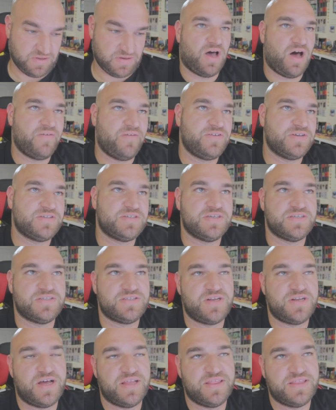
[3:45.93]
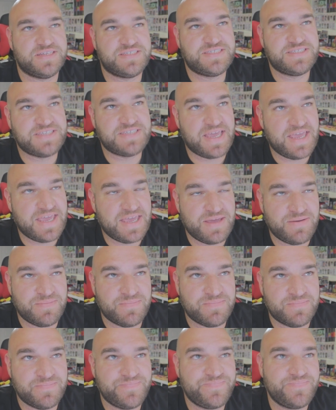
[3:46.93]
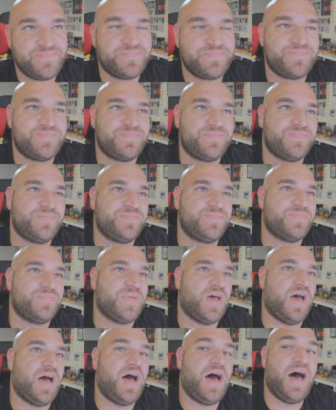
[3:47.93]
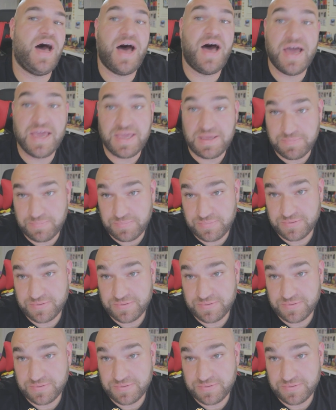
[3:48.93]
Obviously, it's not the same hype